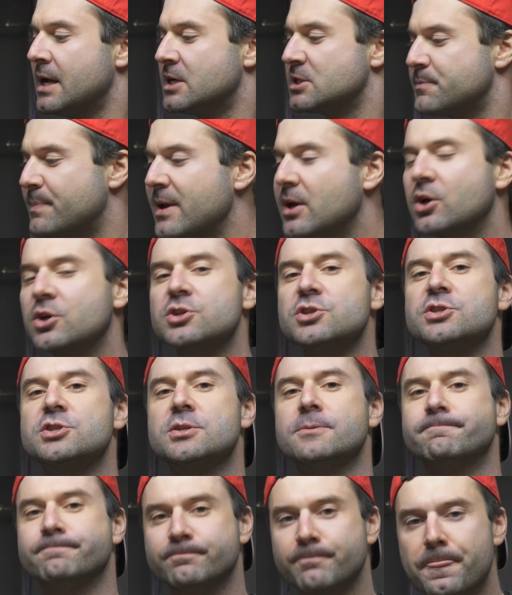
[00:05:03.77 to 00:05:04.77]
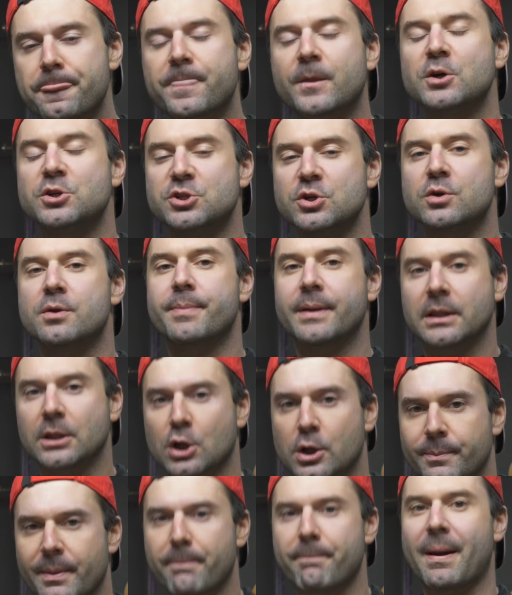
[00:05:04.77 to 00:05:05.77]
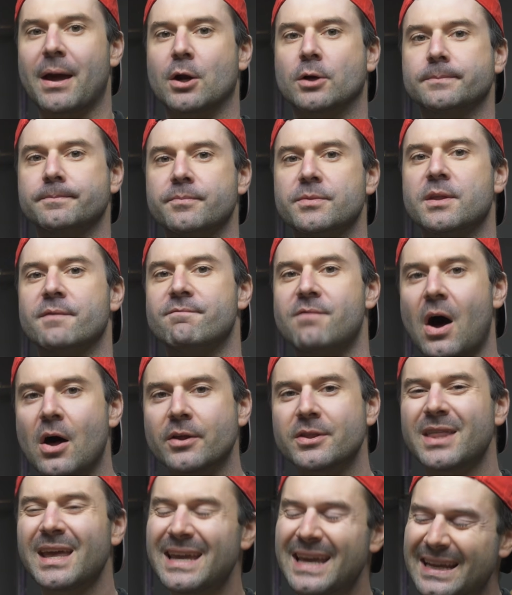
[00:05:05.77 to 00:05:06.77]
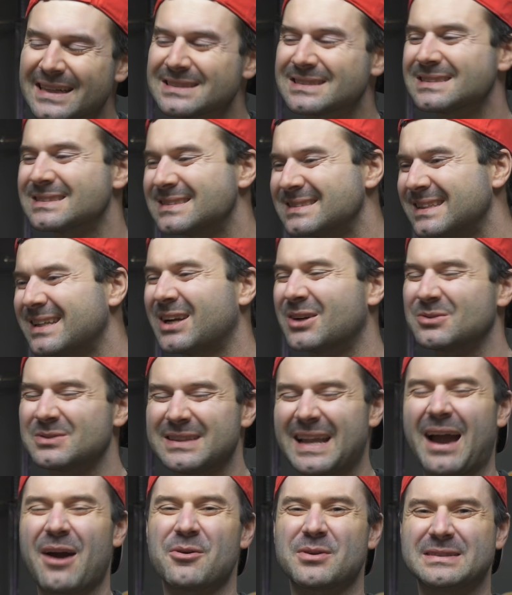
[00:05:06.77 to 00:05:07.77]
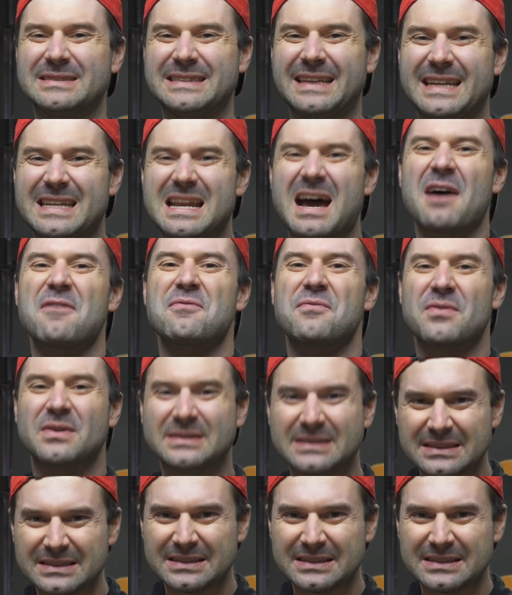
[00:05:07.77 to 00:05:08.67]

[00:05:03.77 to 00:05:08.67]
Speakers could do to be a little bit better. They get, you know, loud enough.